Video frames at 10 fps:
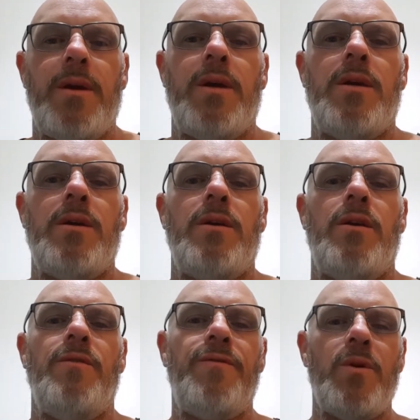
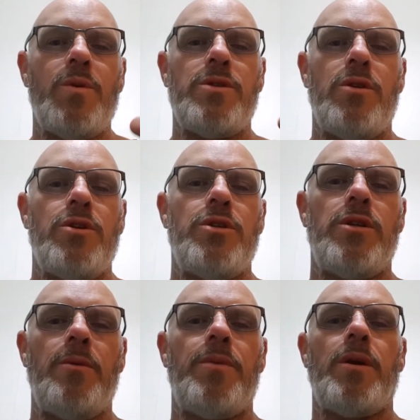if there was inertia
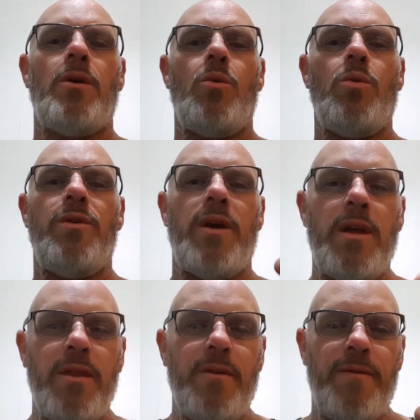damping
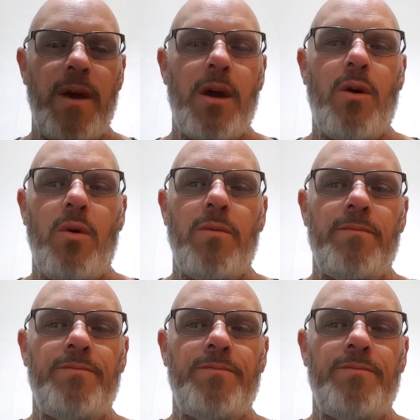within the vehicle,